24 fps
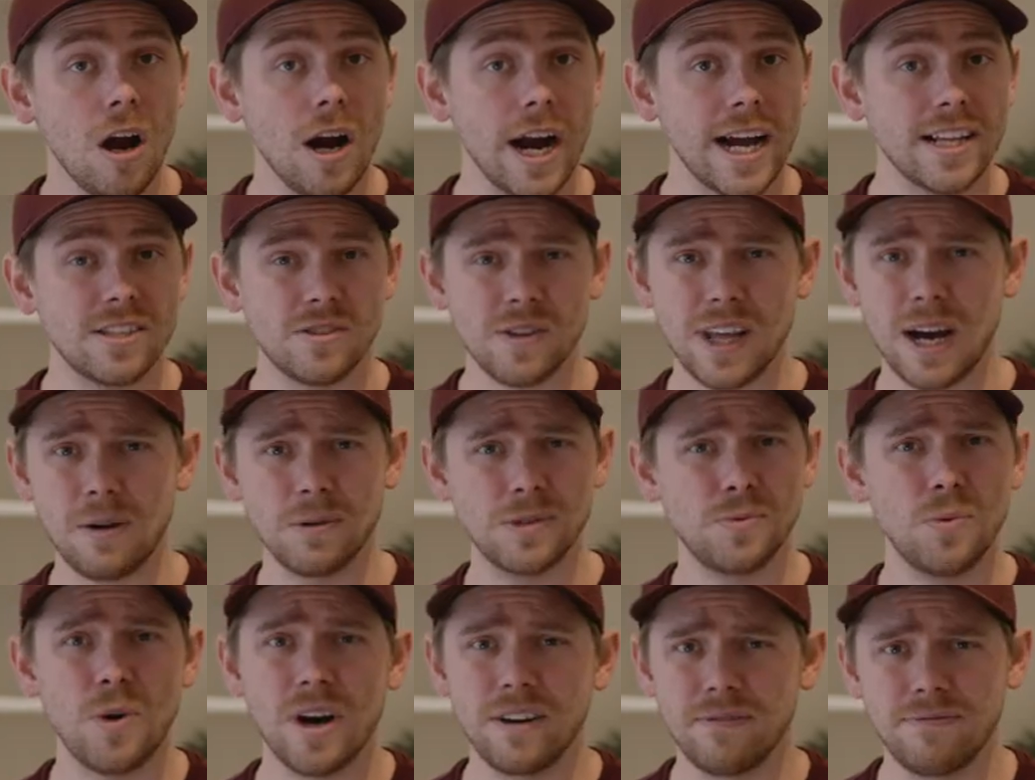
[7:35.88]
All right, so that
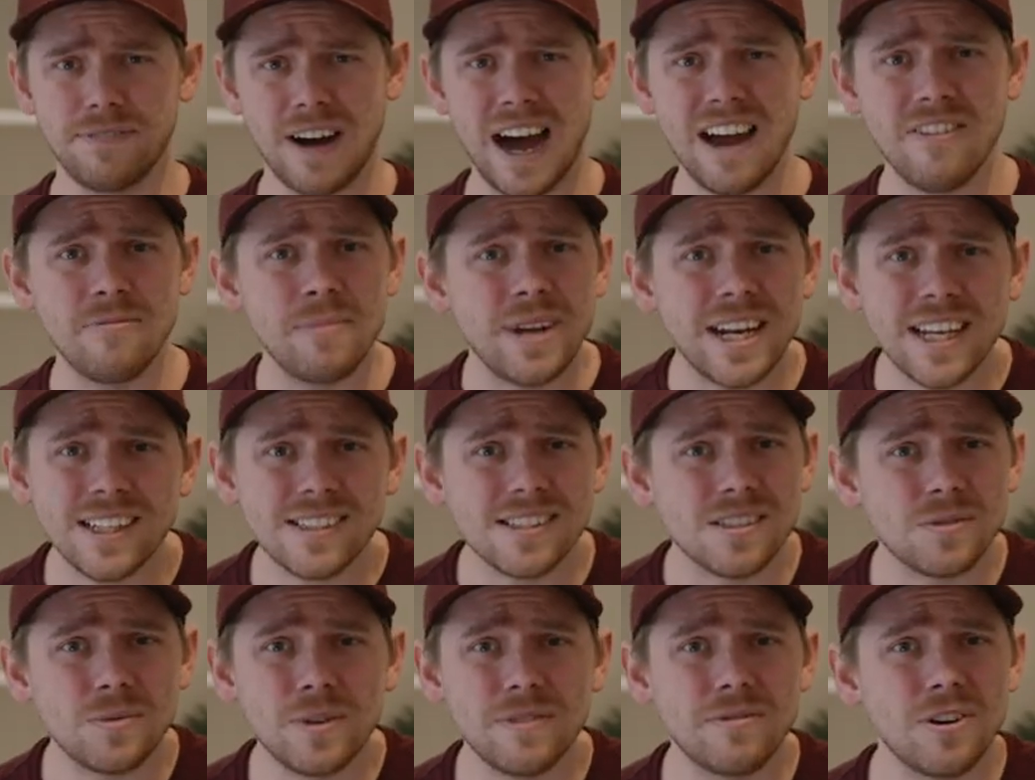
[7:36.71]
was what, five
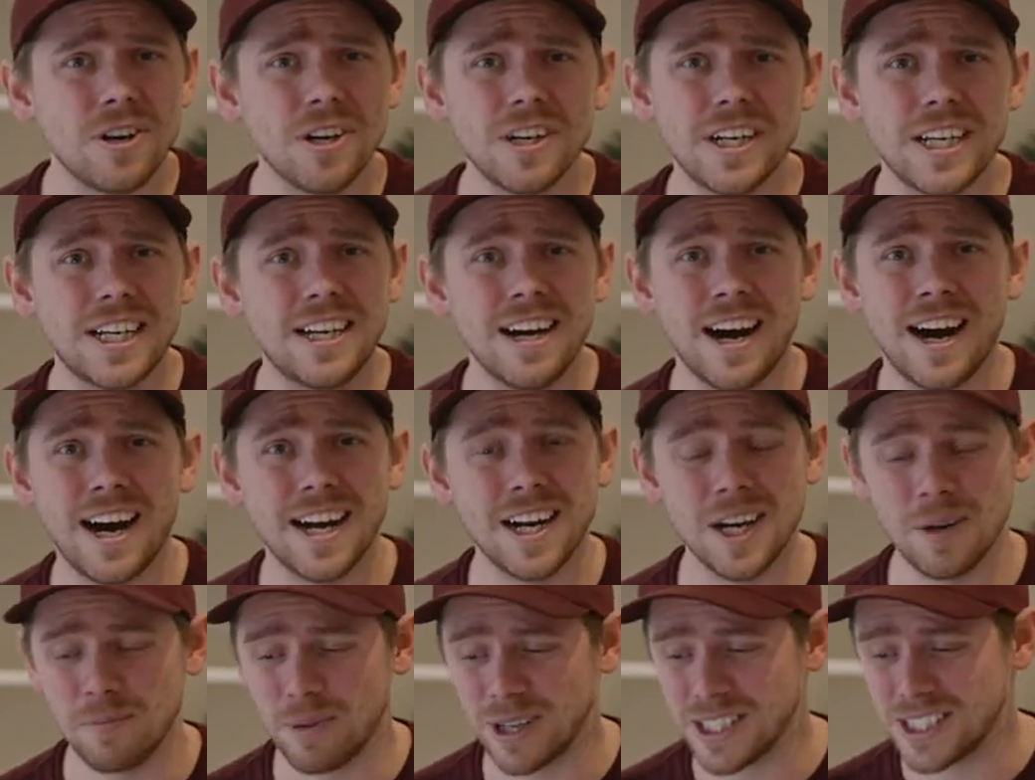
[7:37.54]
minutes, and we've already
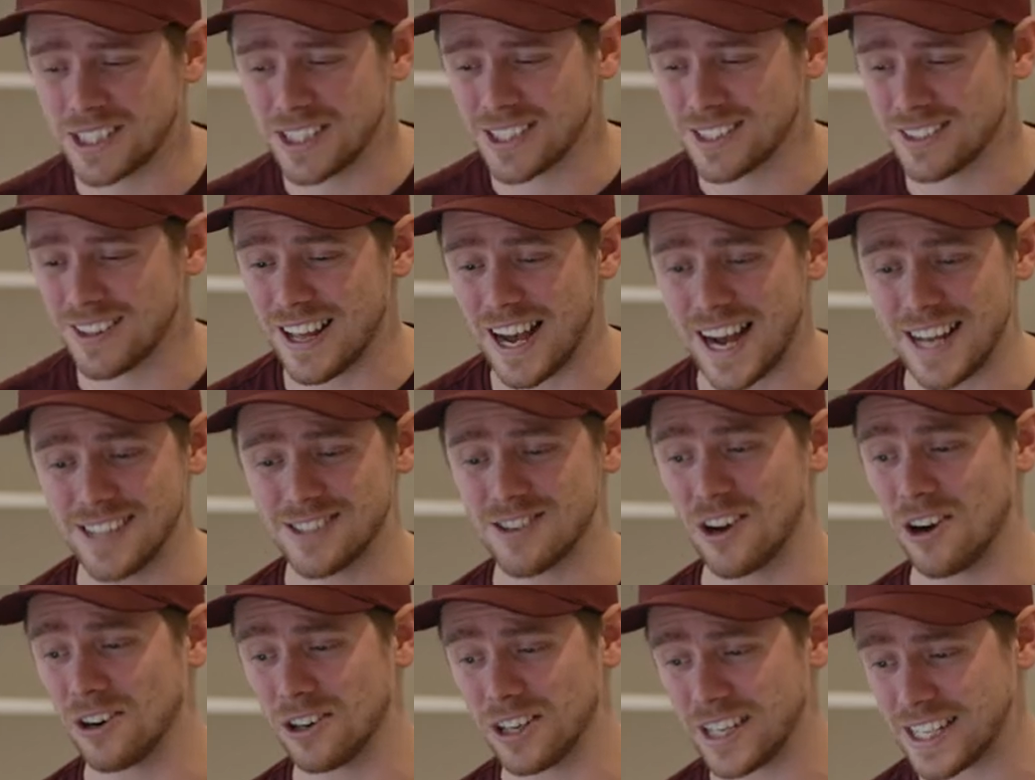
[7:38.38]
got a bunch of slides
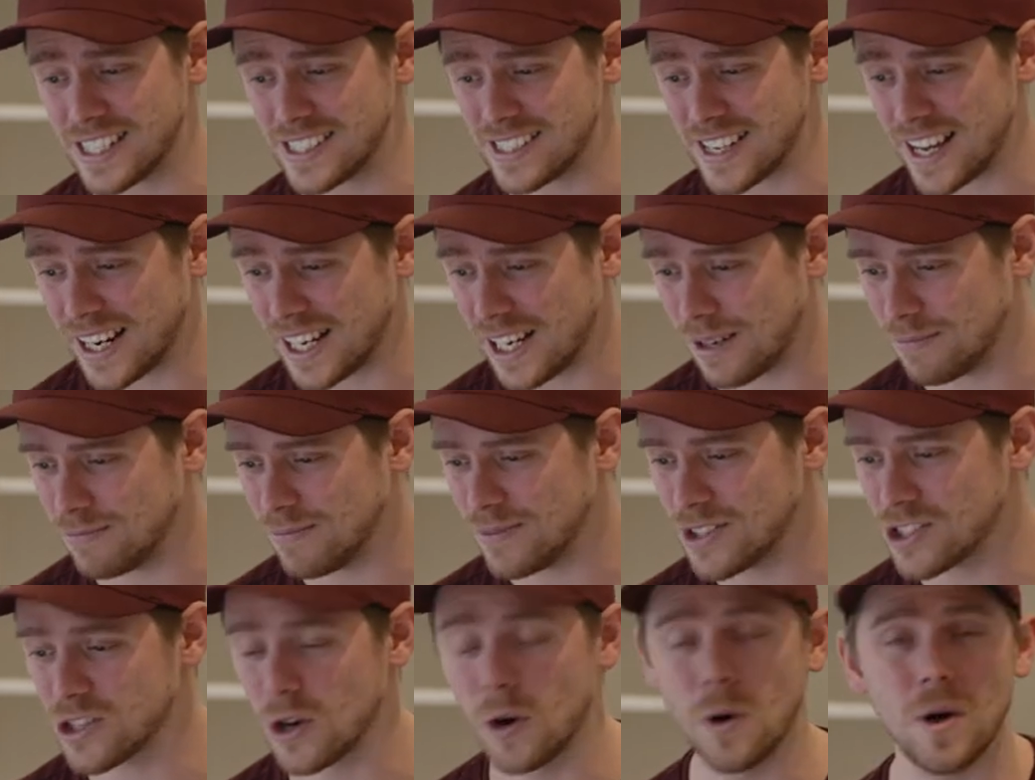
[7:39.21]
already set
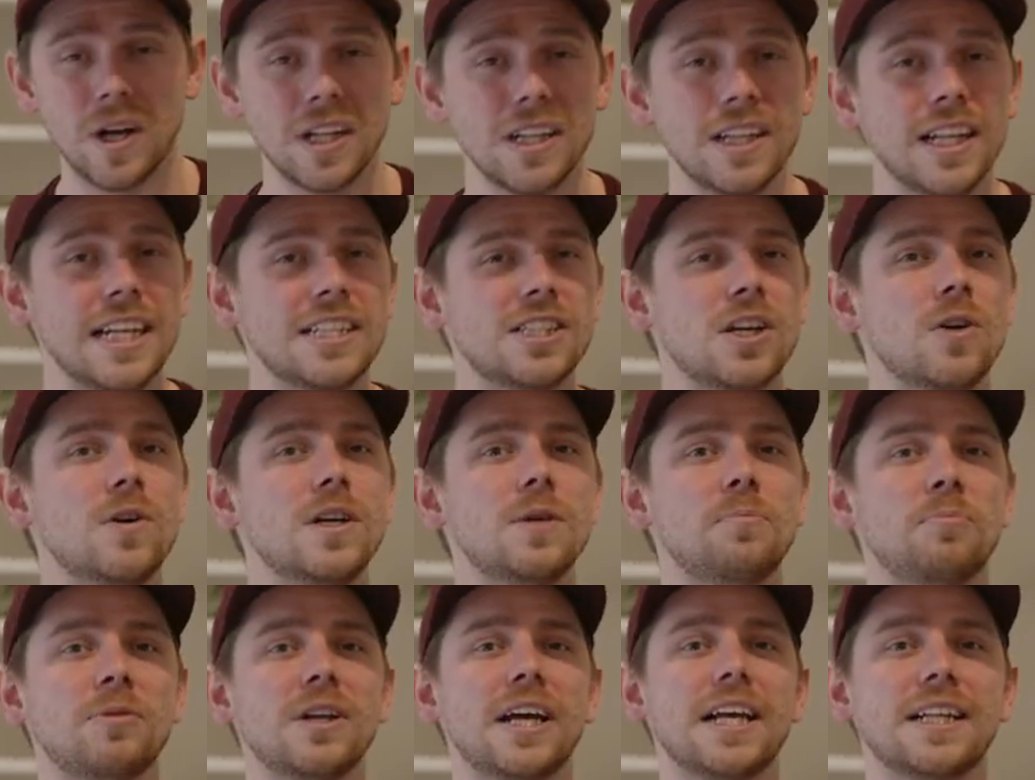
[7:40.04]
up. So uh, let's go
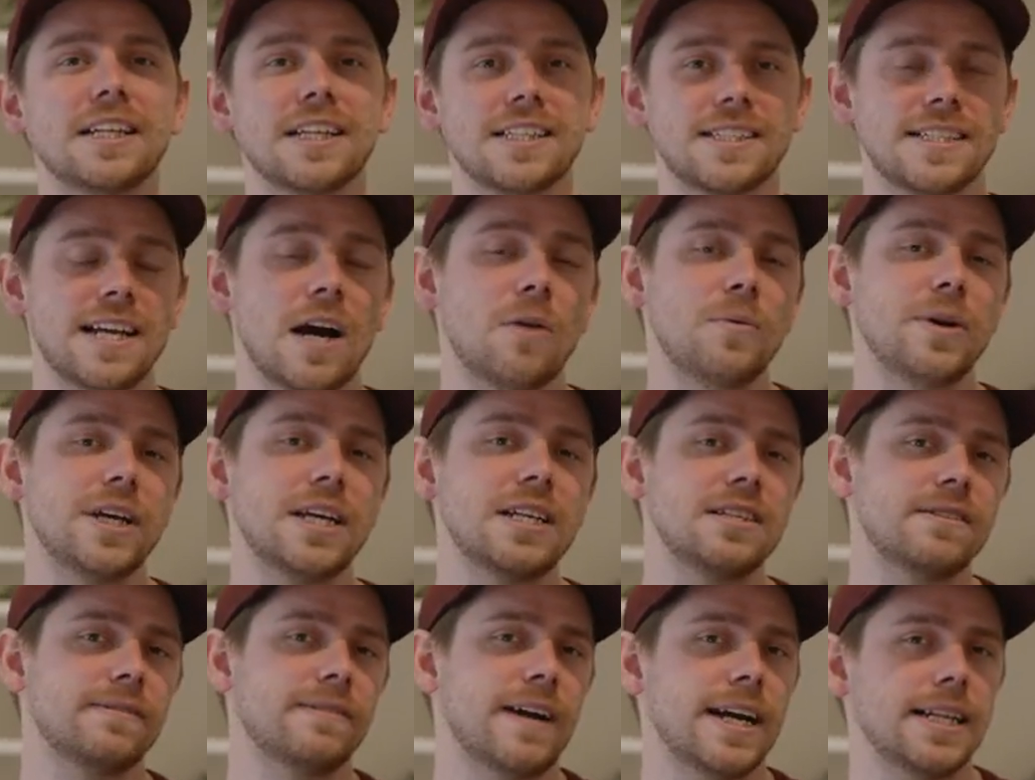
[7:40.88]
into playlists. Now we
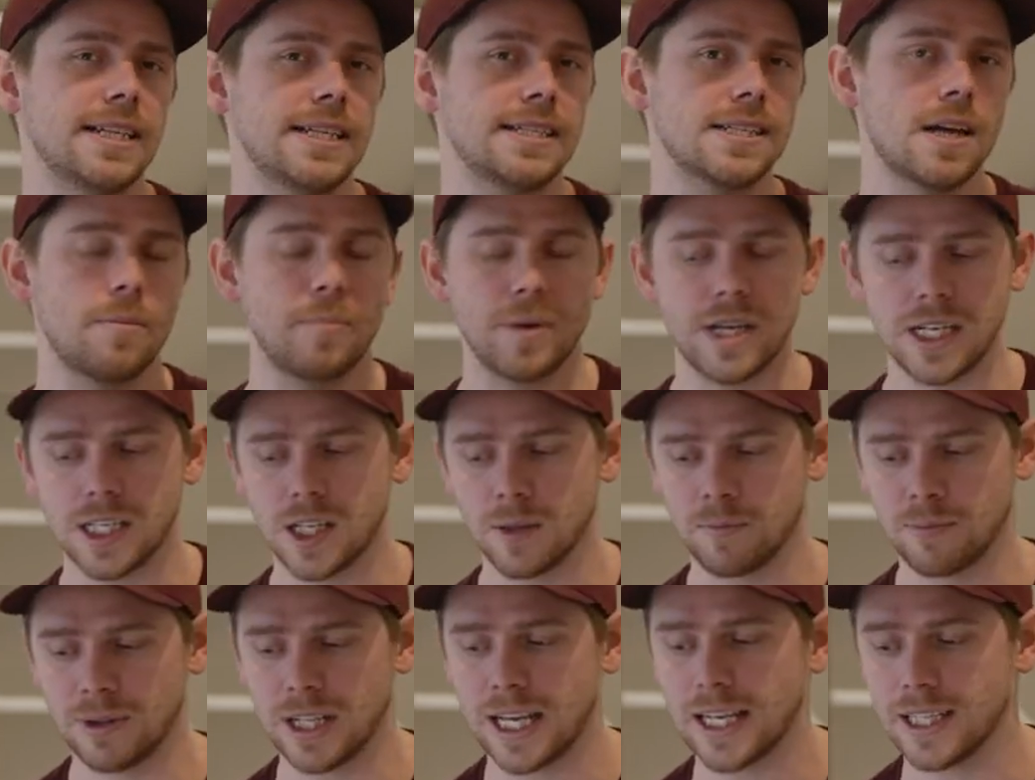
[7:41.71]
can divide these up
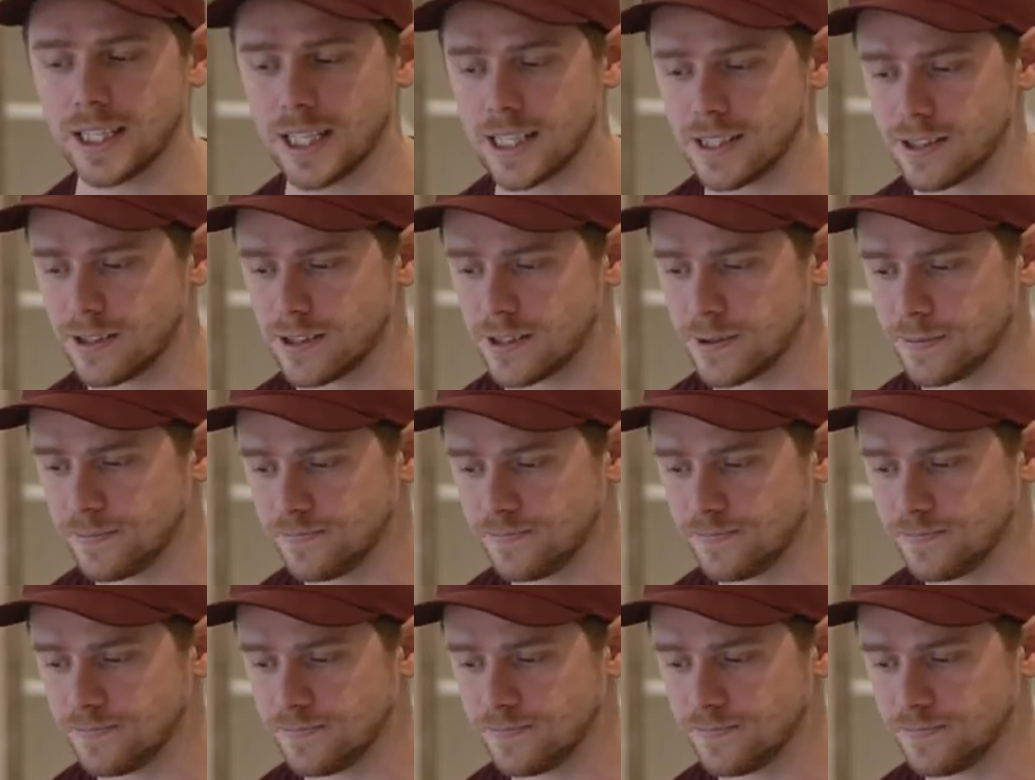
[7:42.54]
into playlists.